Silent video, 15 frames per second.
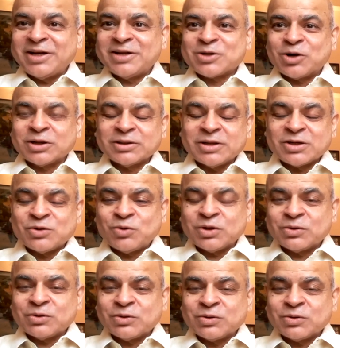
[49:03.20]
a stock that you want
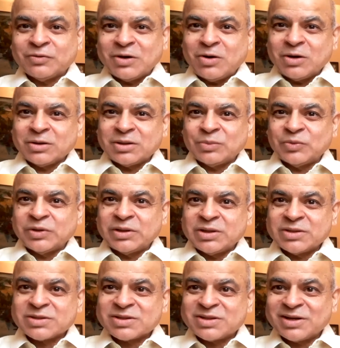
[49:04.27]
to own for the long term,
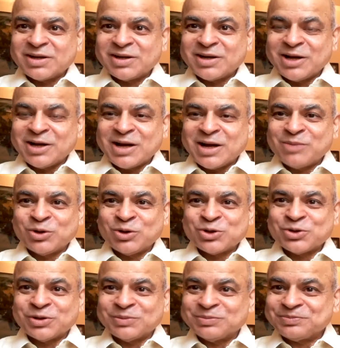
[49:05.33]
whether it's, I'm not
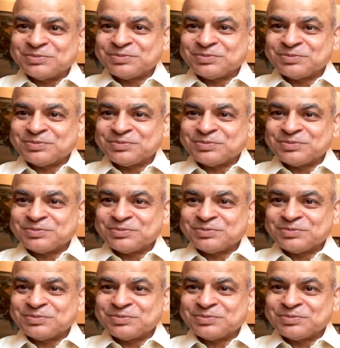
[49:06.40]
sure.